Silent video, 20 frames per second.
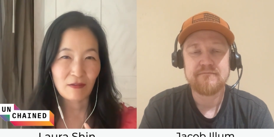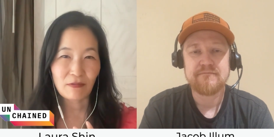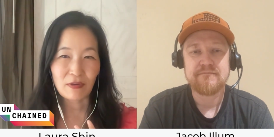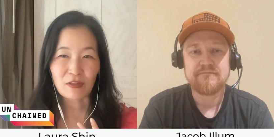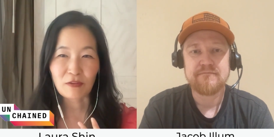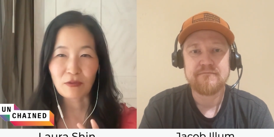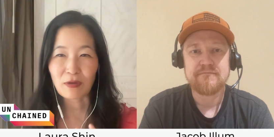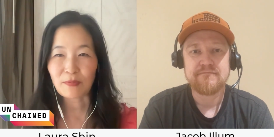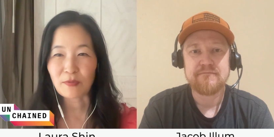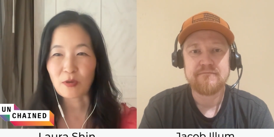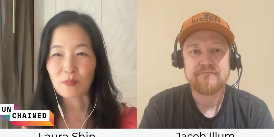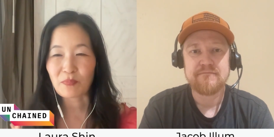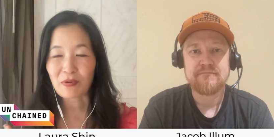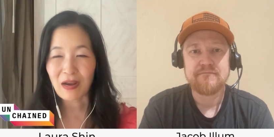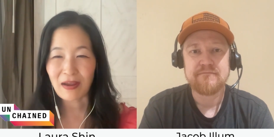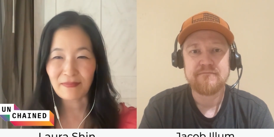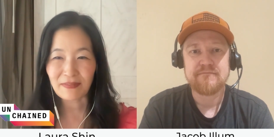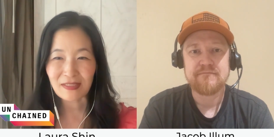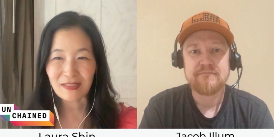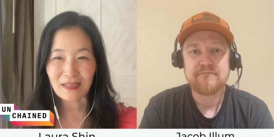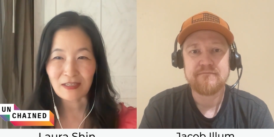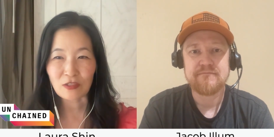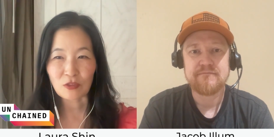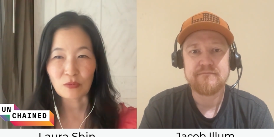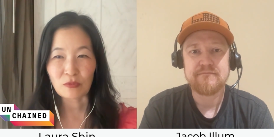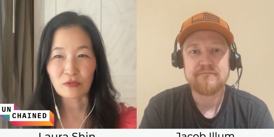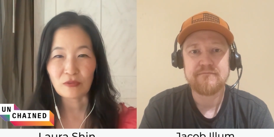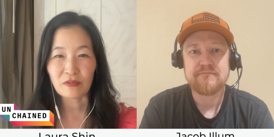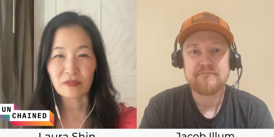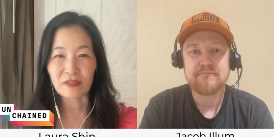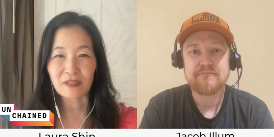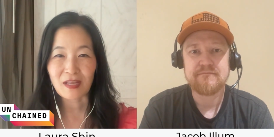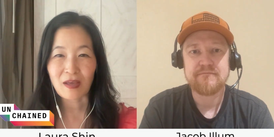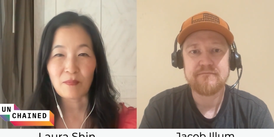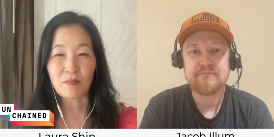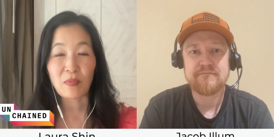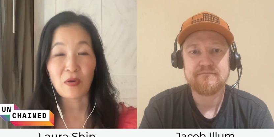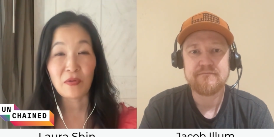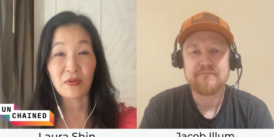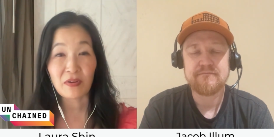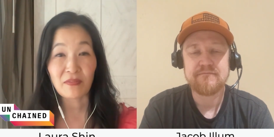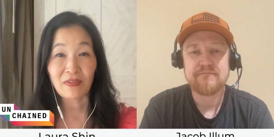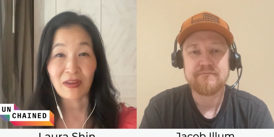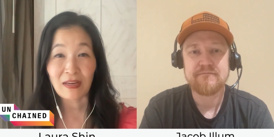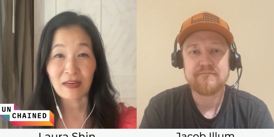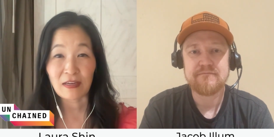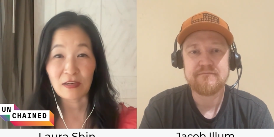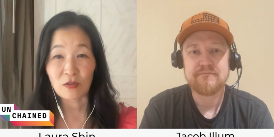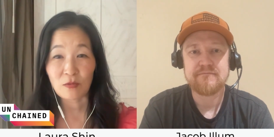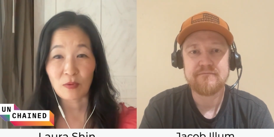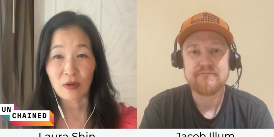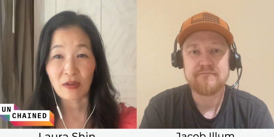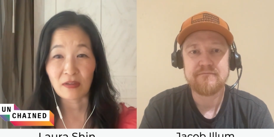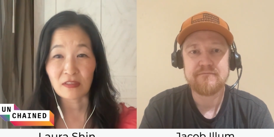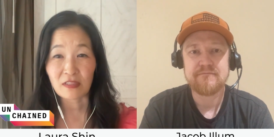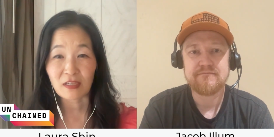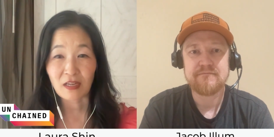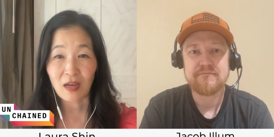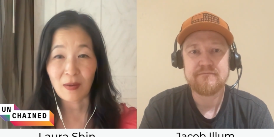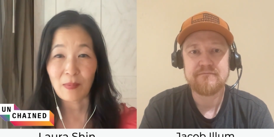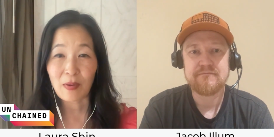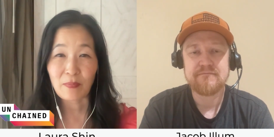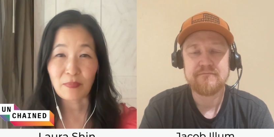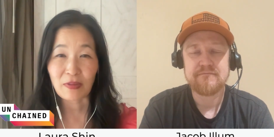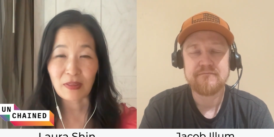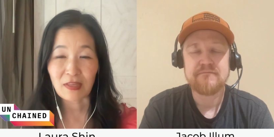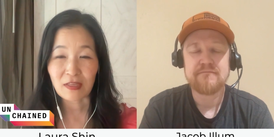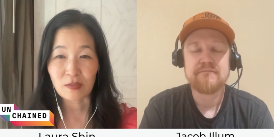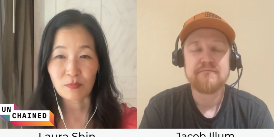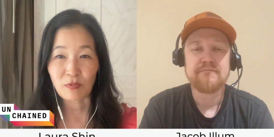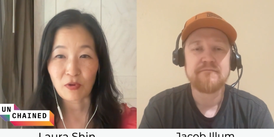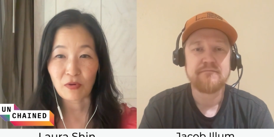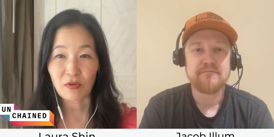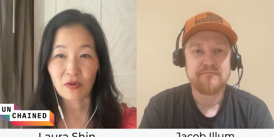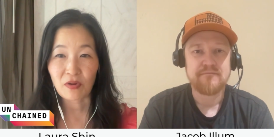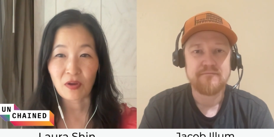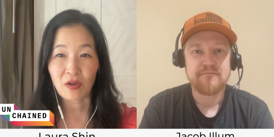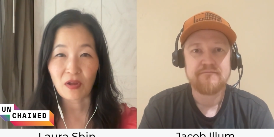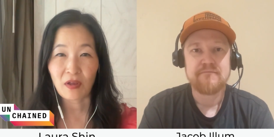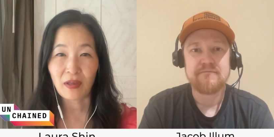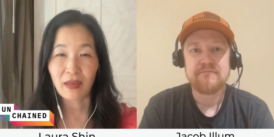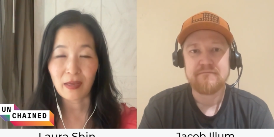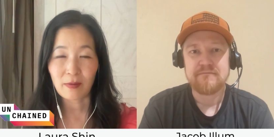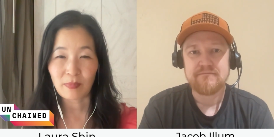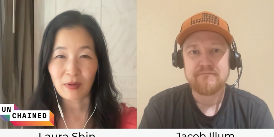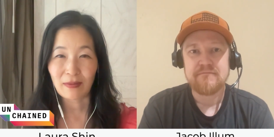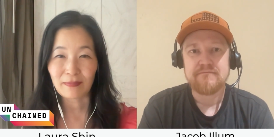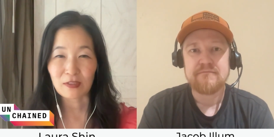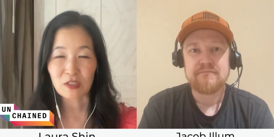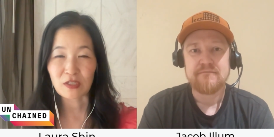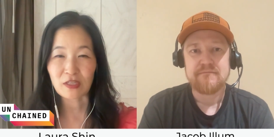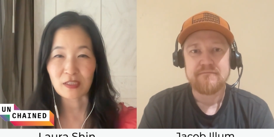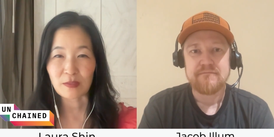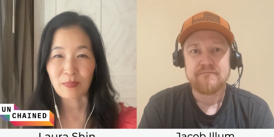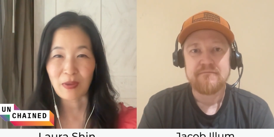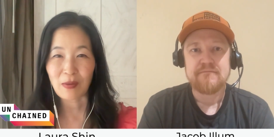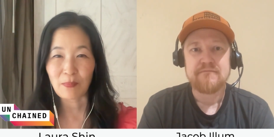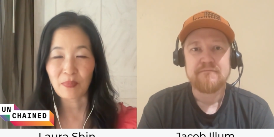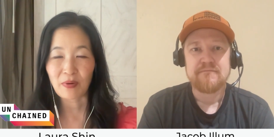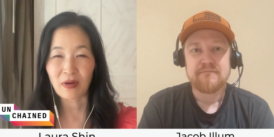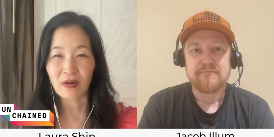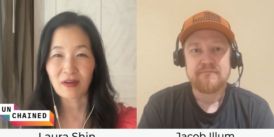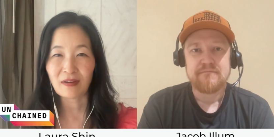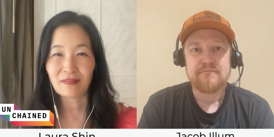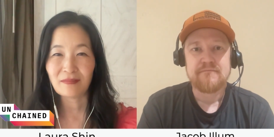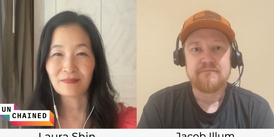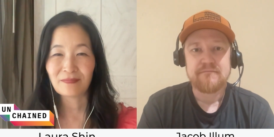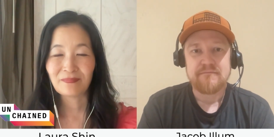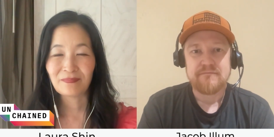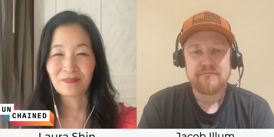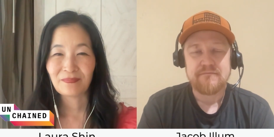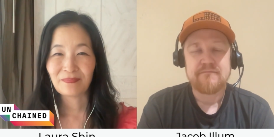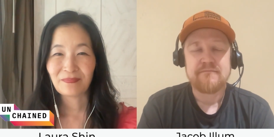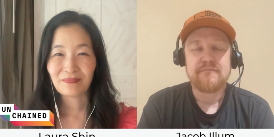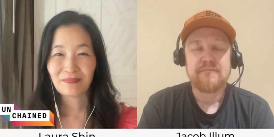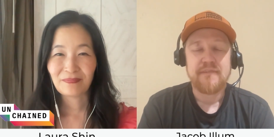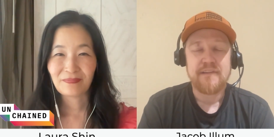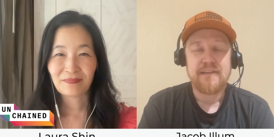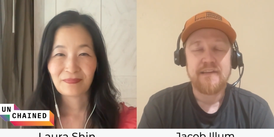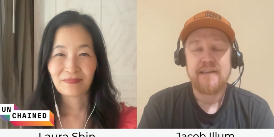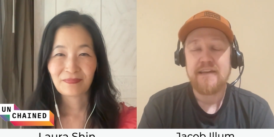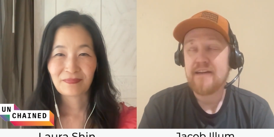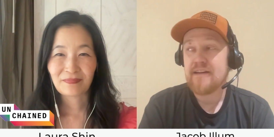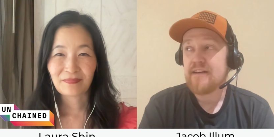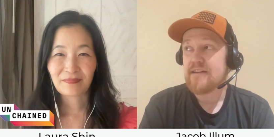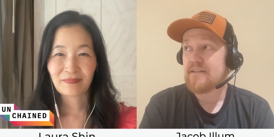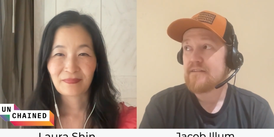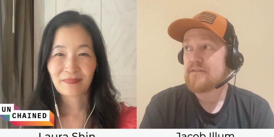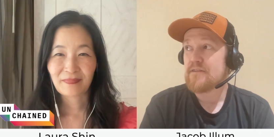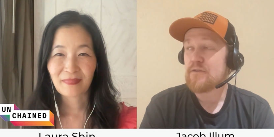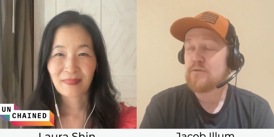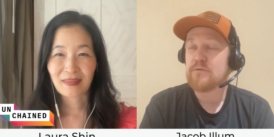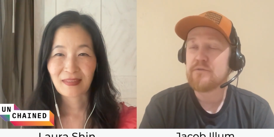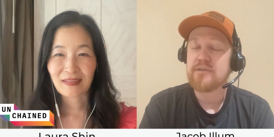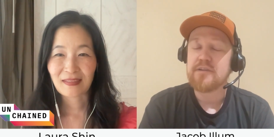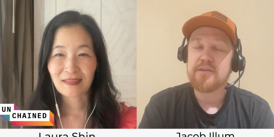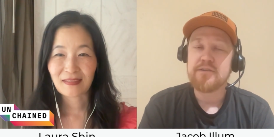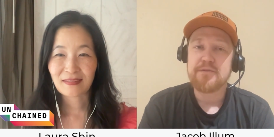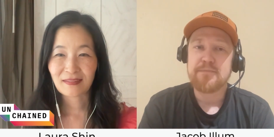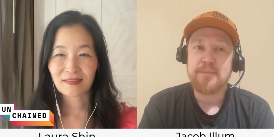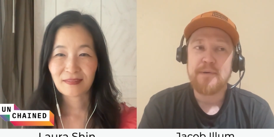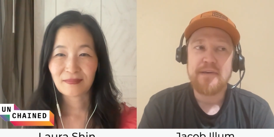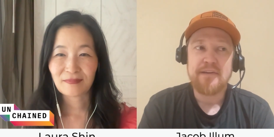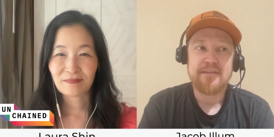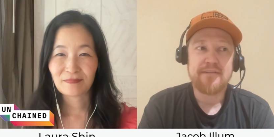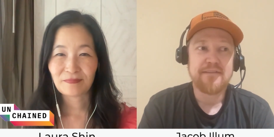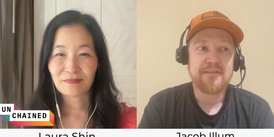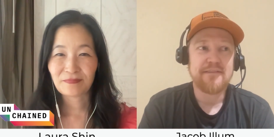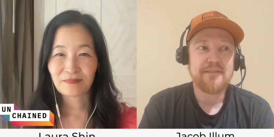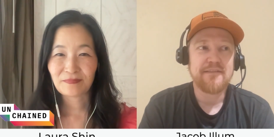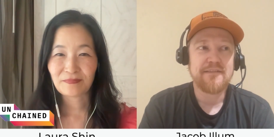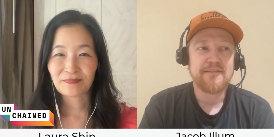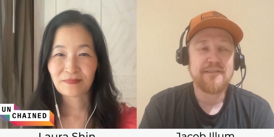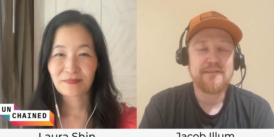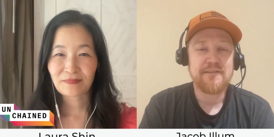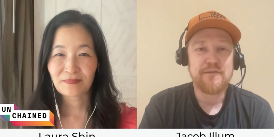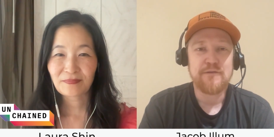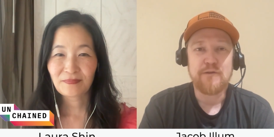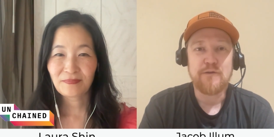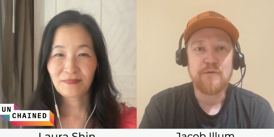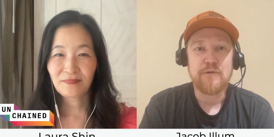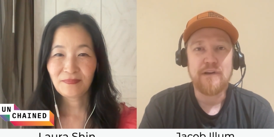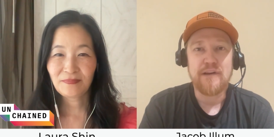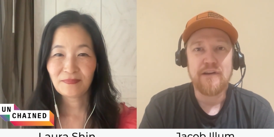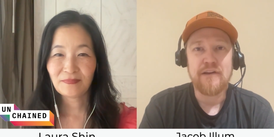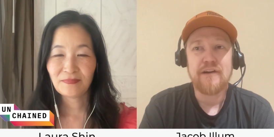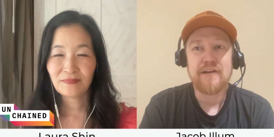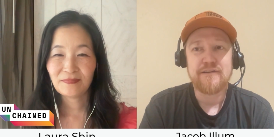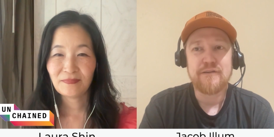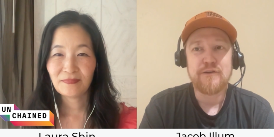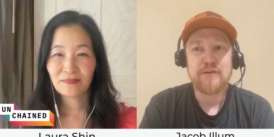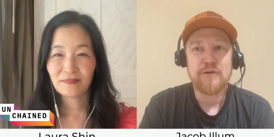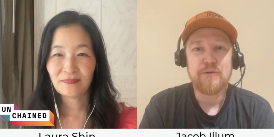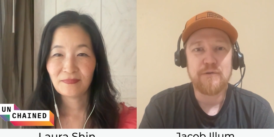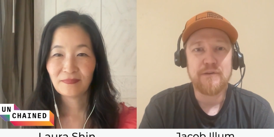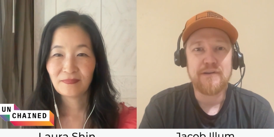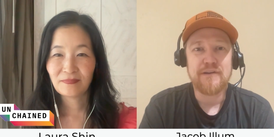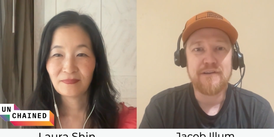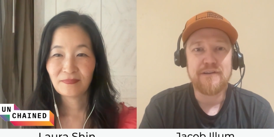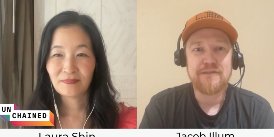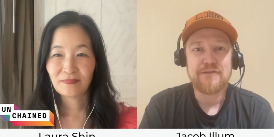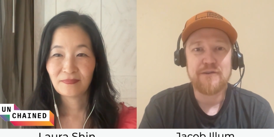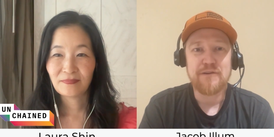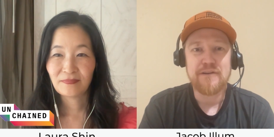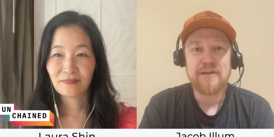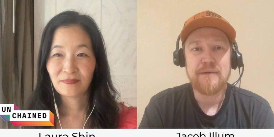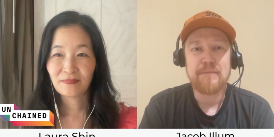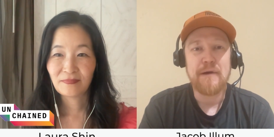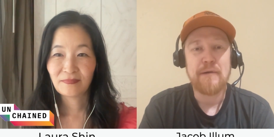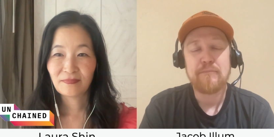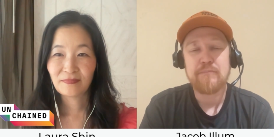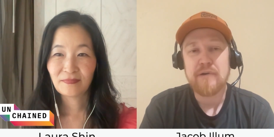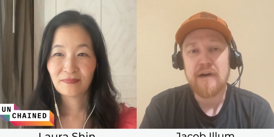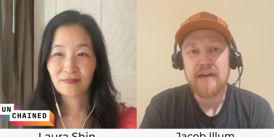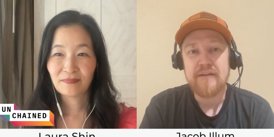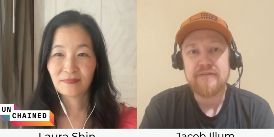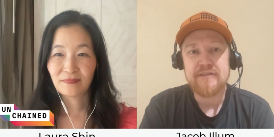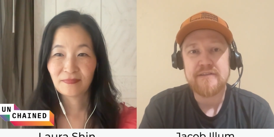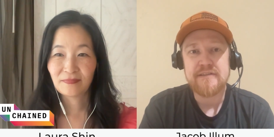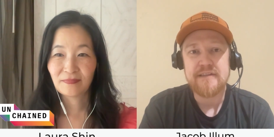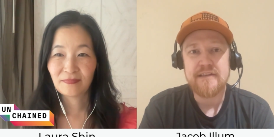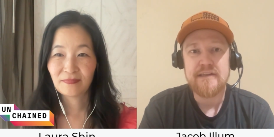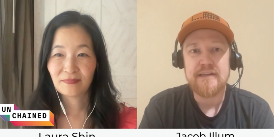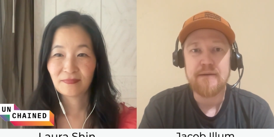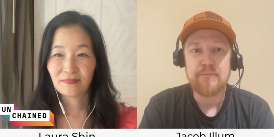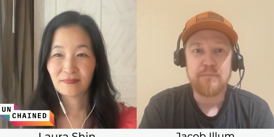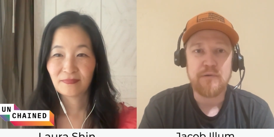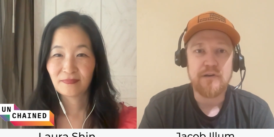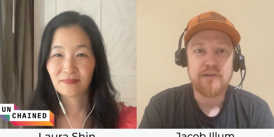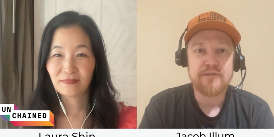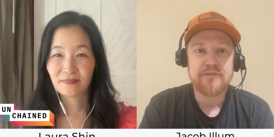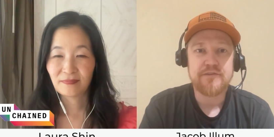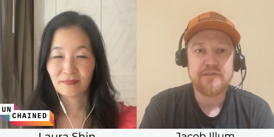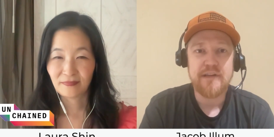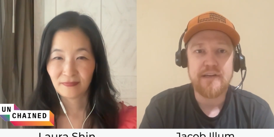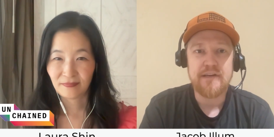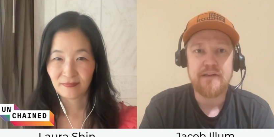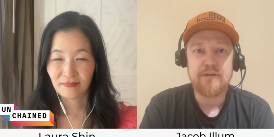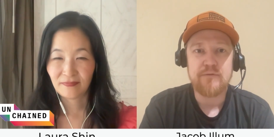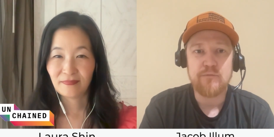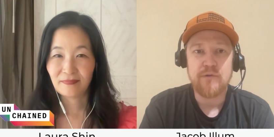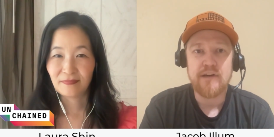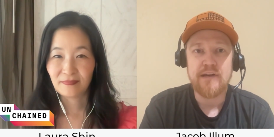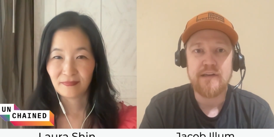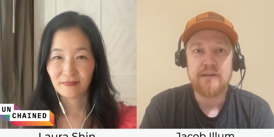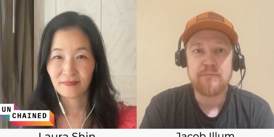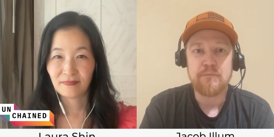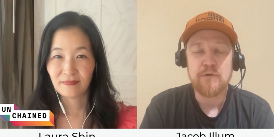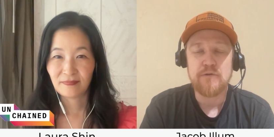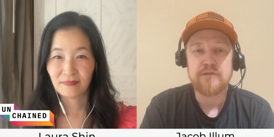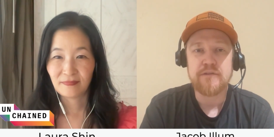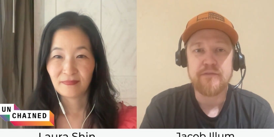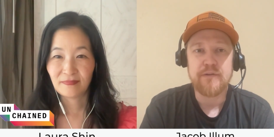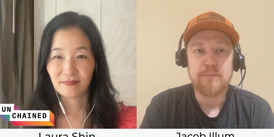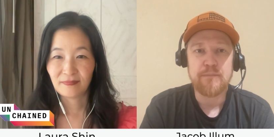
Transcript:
Speaker 1: with crypto privacy tools that motivated you all to come up with this protocol and publish this paper?
Speaker 2: Yeah, so there's been, you know, a lot going on talking about privacy and blockchain, right? Most of the